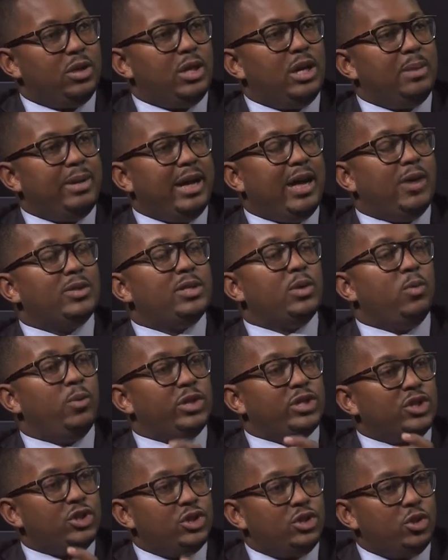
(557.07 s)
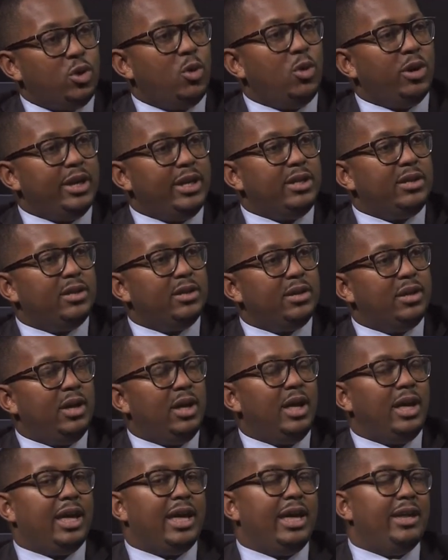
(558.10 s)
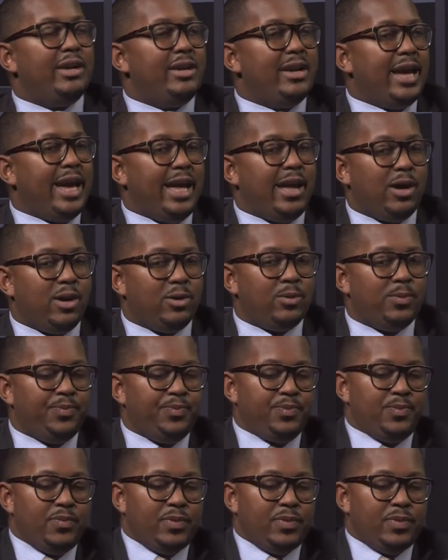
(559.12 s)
clubhouse and restore it. And now